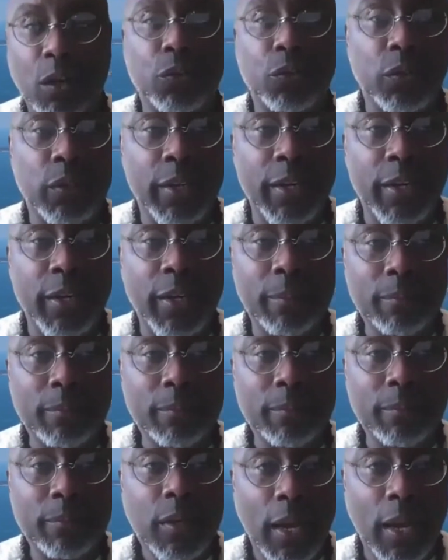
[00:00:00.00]
culturally,
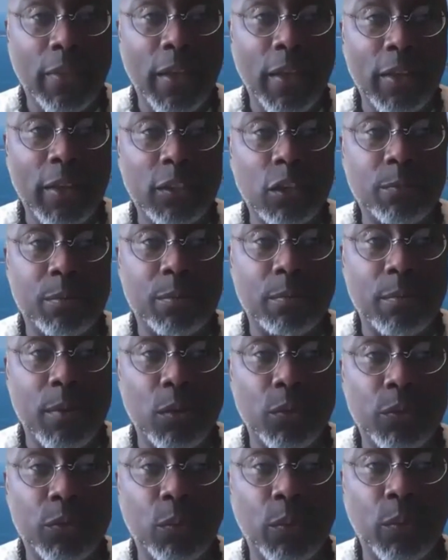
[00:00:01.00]
and that's going to
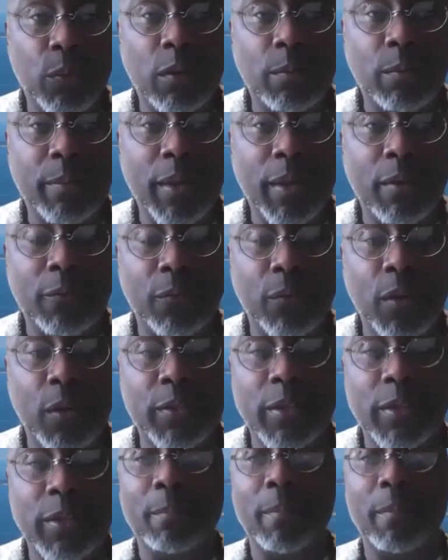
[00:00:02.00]
promote the well-being
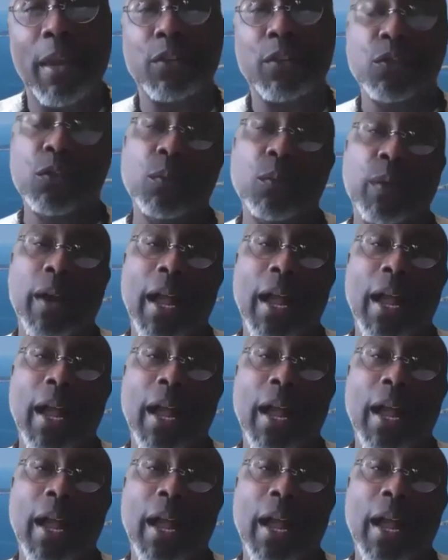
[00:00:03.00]
for us and make sure